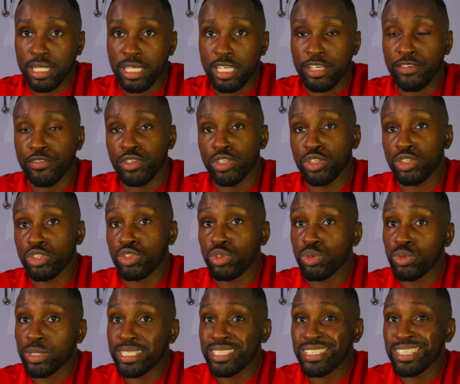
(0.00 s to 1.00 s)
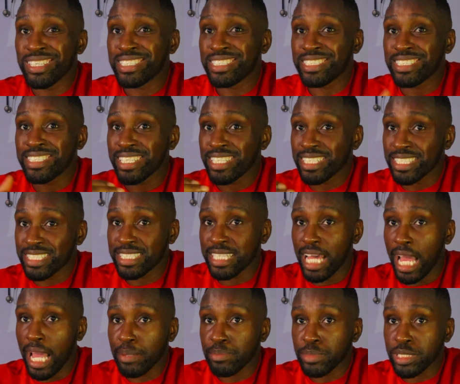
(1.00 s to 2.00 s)
if you're doing this 6
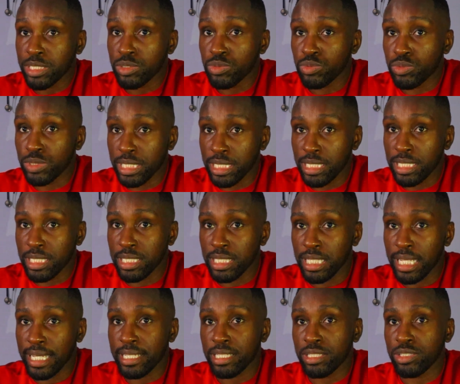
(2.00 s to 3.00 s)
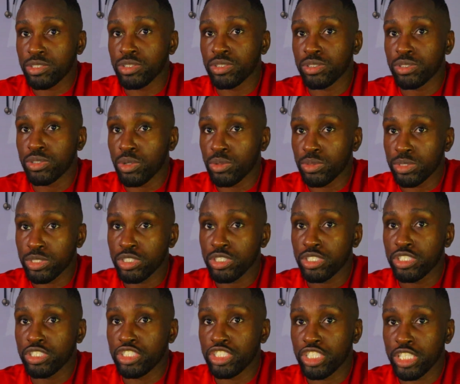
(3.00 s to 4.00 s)
times a week, like you're going to
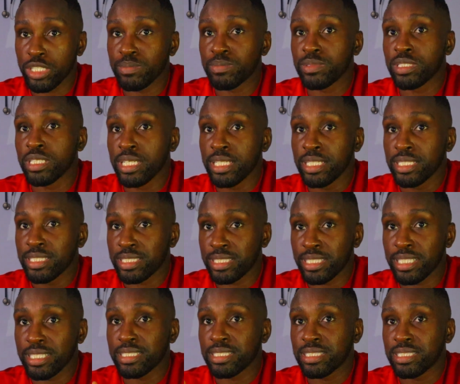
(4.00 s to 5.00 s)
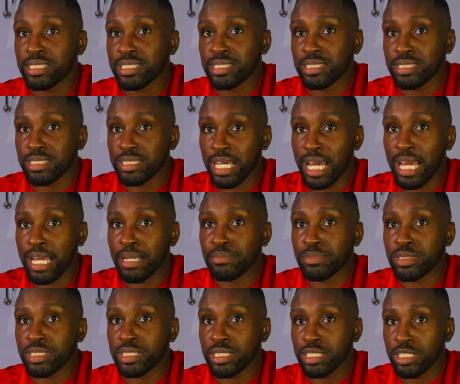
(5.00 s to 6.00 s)
the gym 6
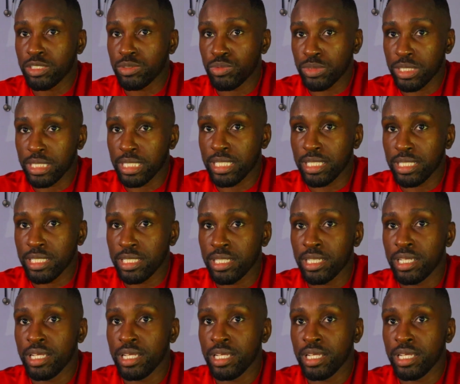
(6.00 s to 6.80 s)
times a week,